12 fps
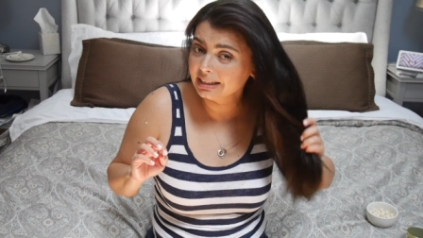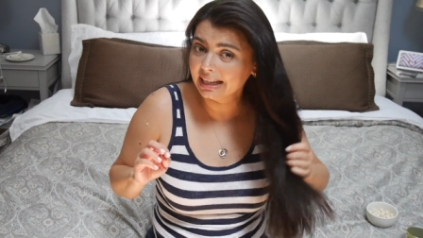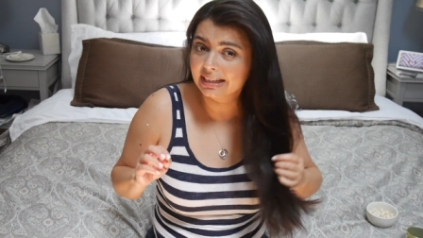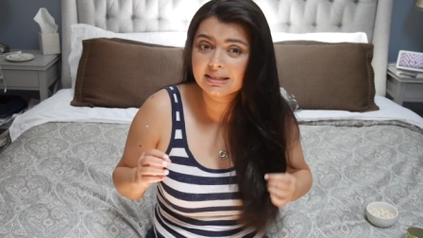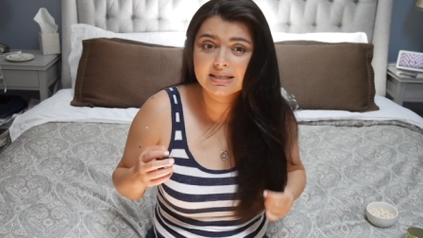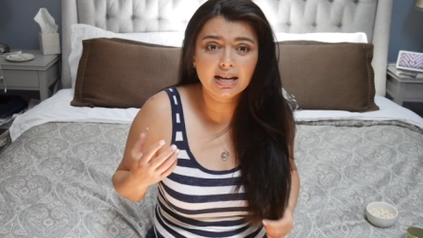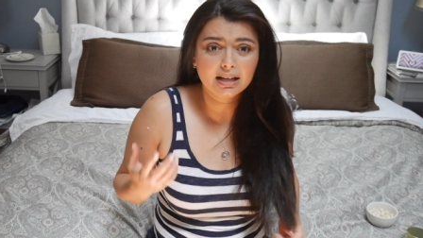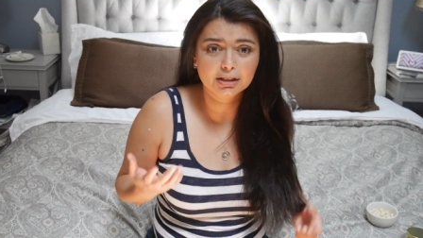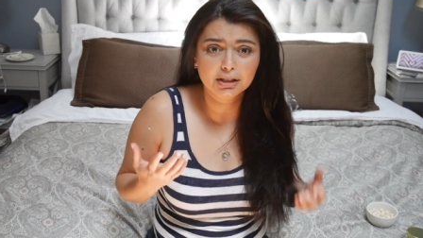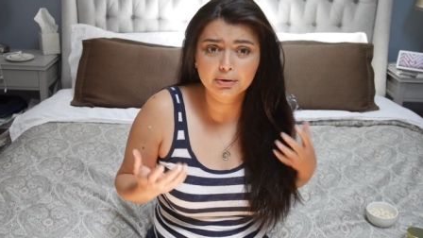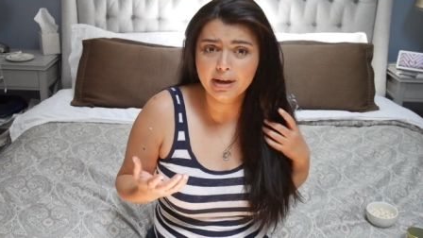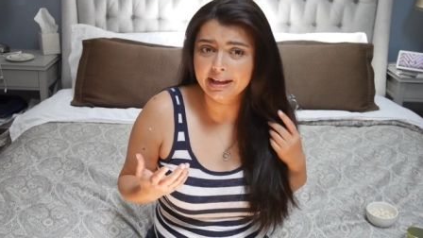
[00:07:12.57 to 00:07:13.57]
can't
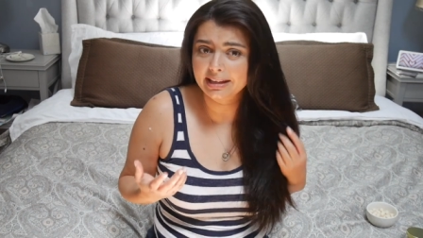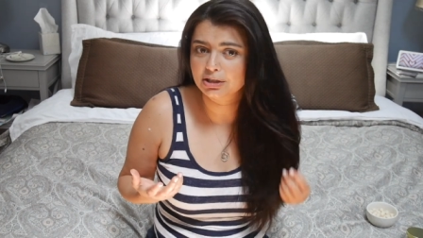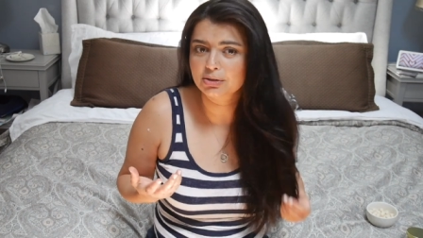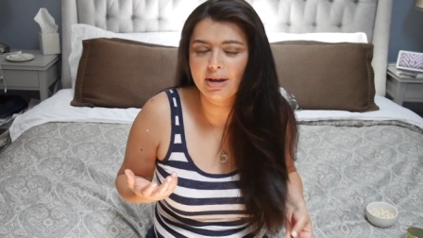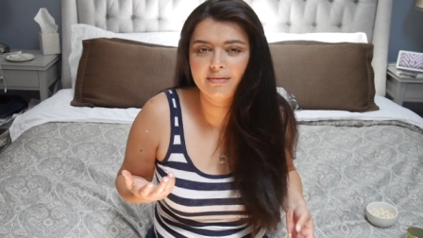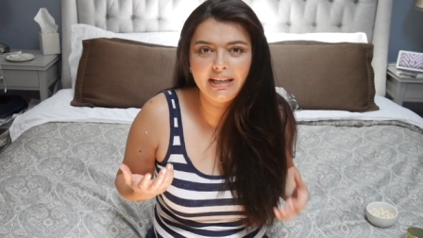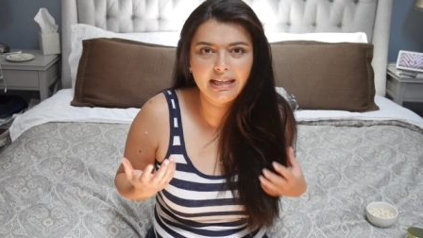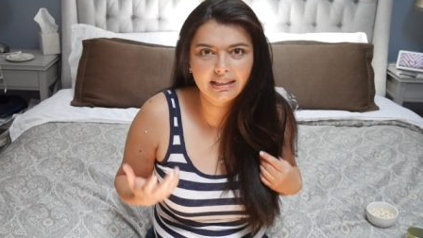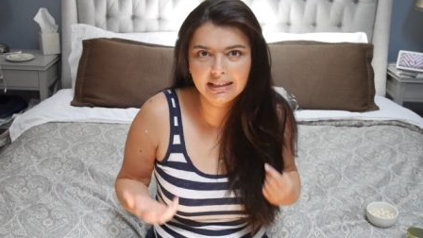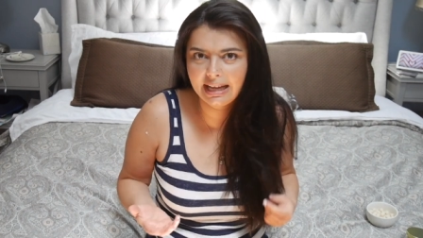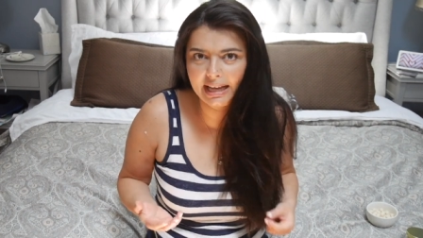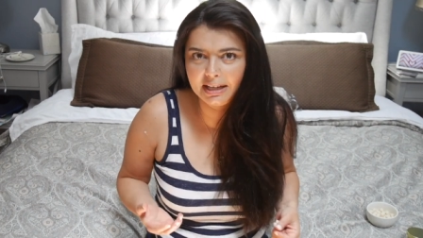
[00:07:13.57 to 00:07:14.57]
tell you, I don't have any
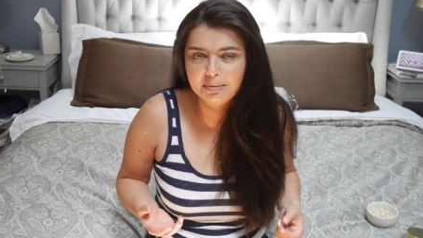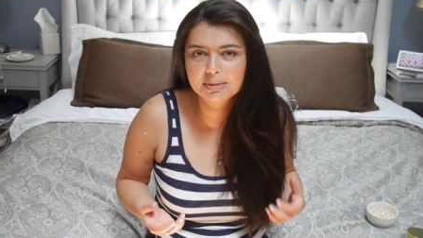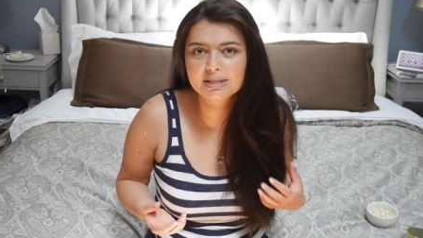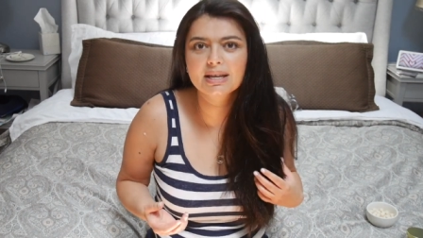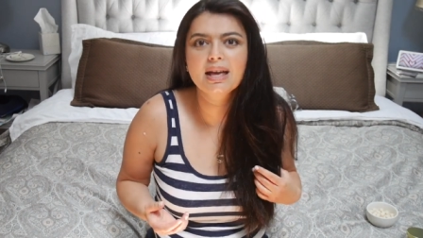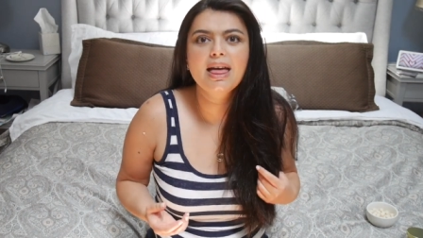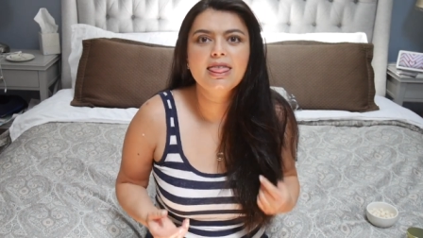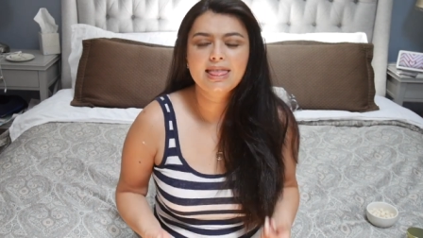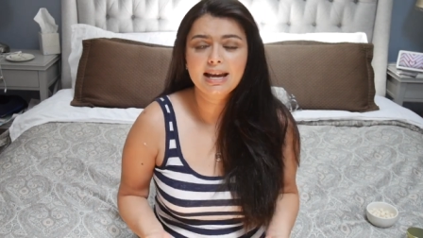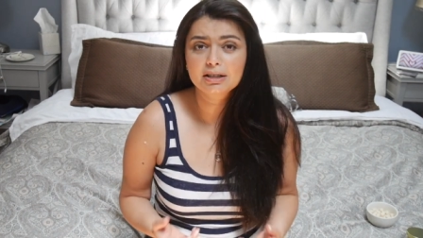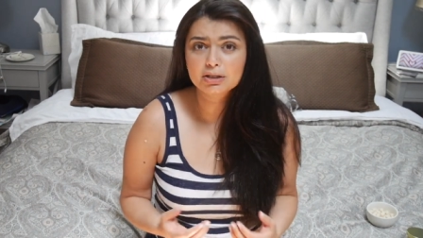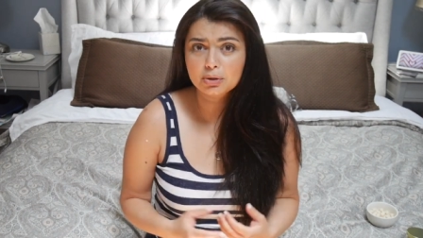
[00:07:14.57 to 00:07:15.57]
claims
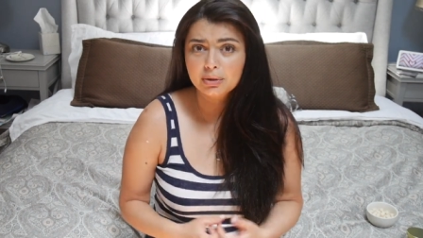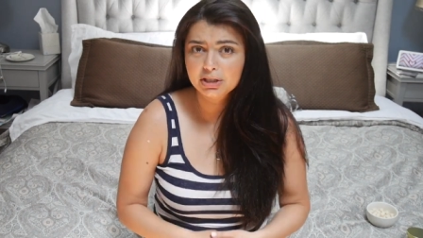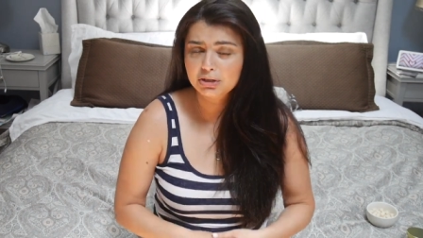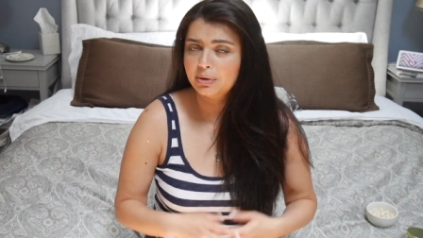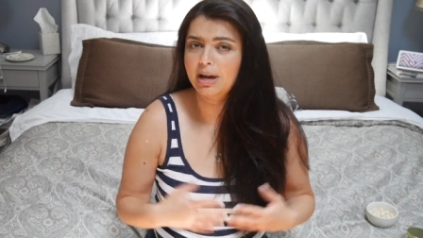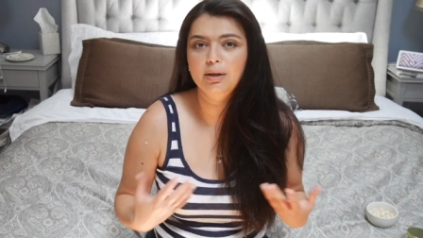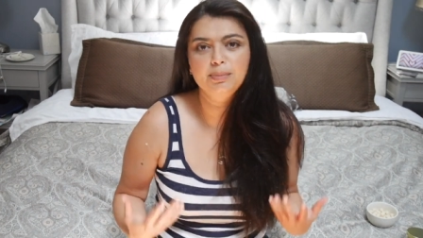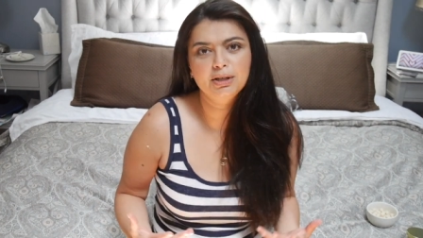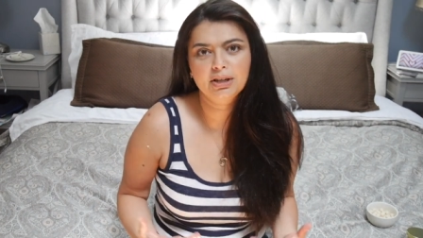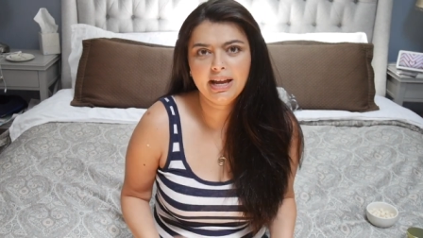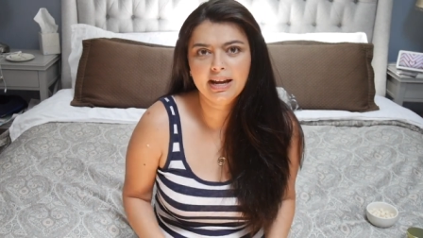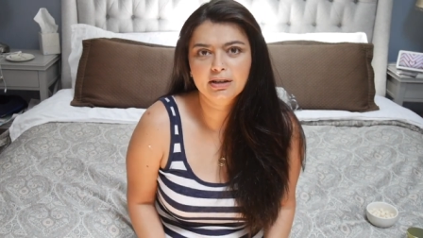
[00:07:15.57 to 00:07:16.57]
that it's going to help
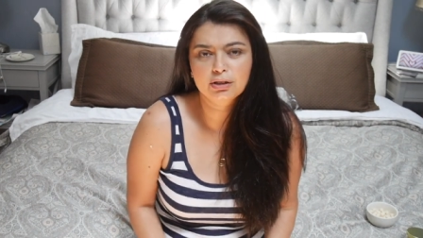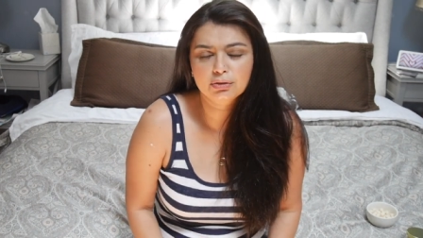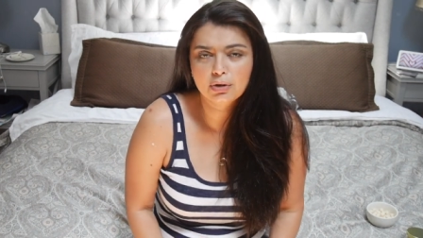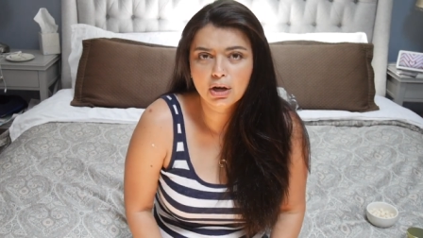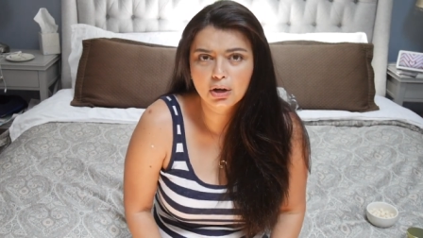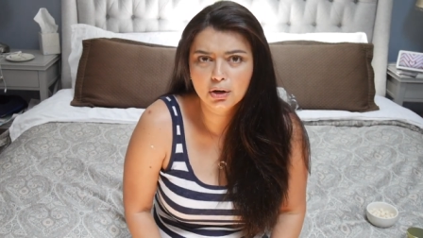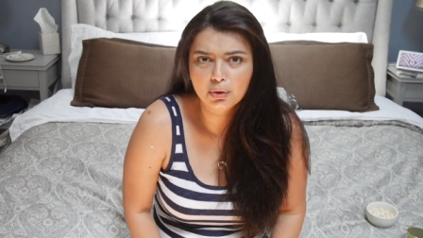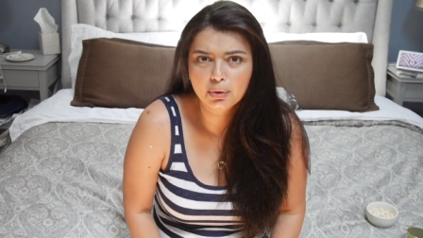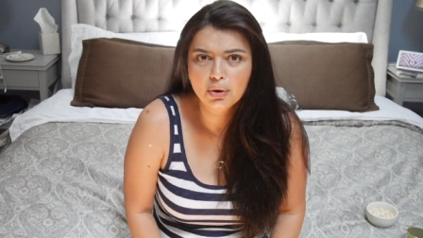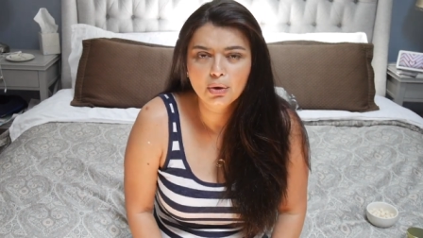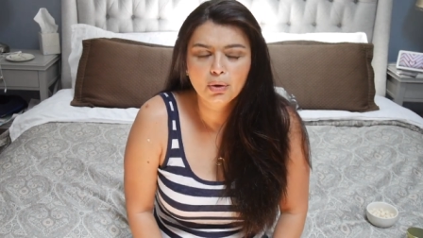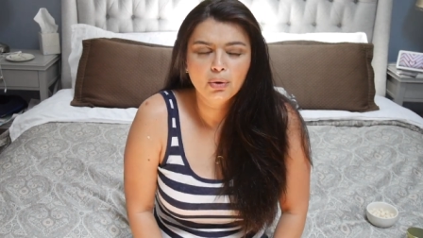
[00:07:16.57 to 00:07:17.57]
your hair
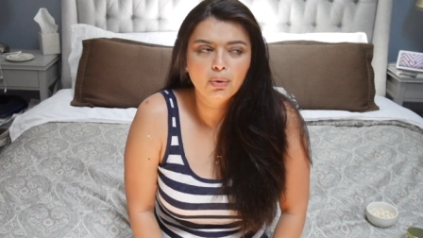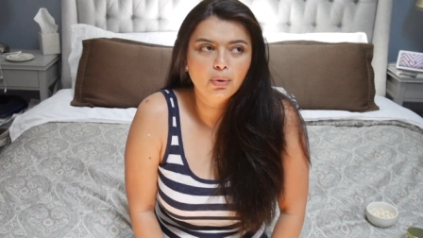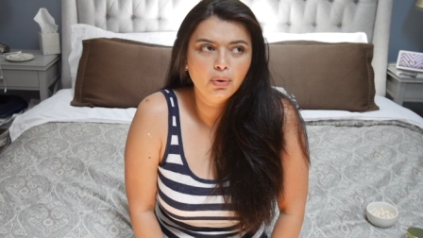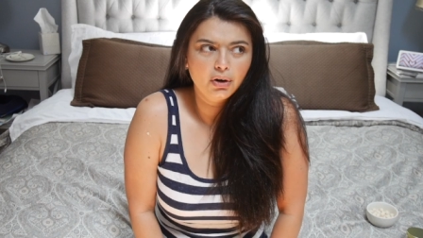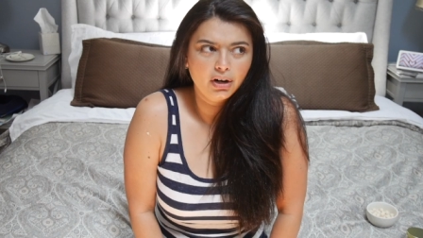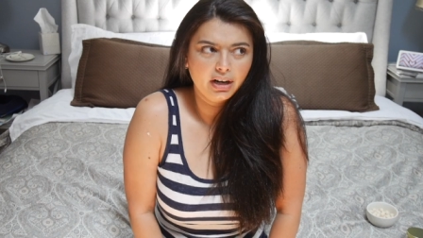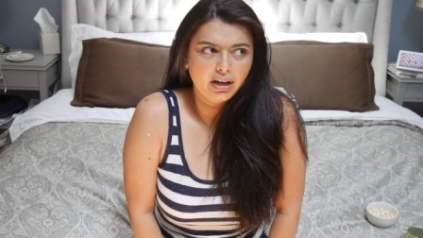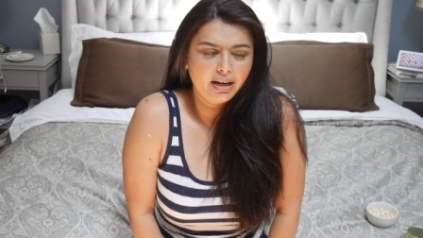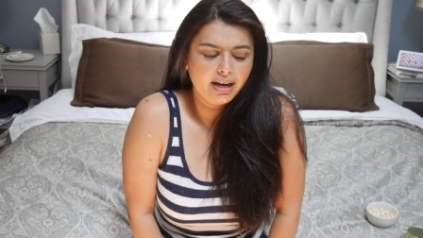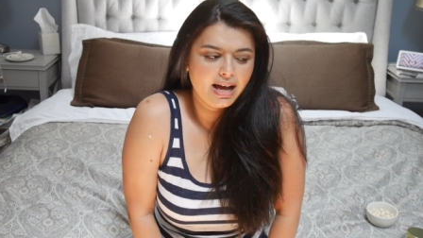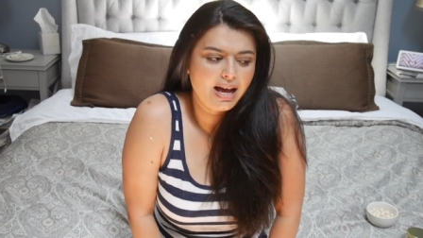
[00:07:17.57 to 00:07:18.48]
grow or